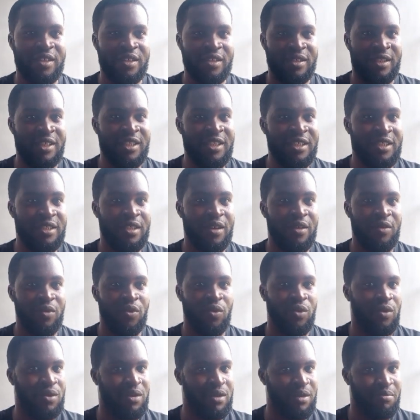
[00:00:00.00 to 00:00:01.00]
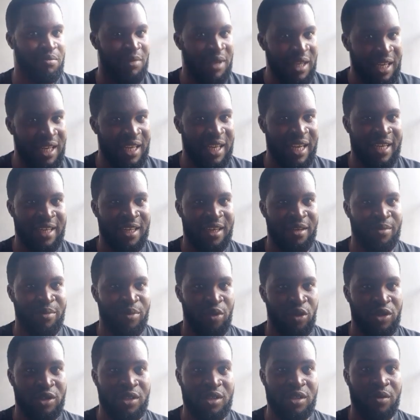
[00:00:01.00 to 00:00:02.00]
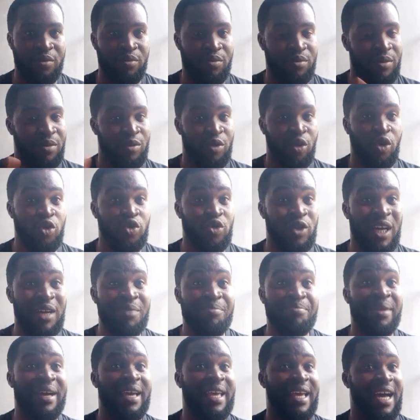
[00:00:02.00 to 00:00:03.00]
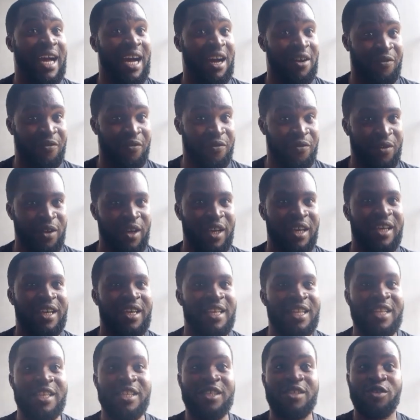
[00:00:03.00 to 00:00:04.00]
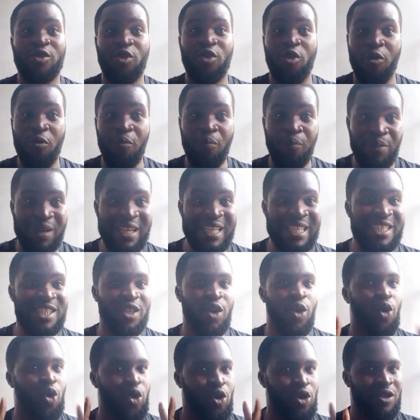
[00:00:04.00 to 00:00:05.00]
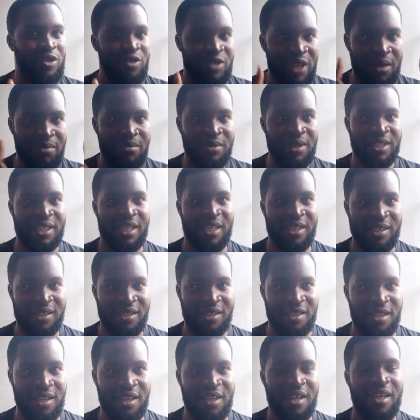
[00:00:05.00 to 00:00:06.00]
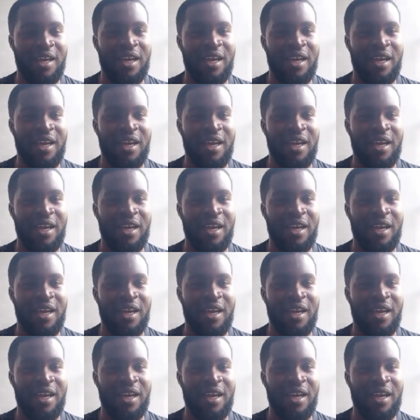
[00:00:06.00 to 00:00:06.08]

this main line I bought, because you can't buy half, it is complete 100 meters,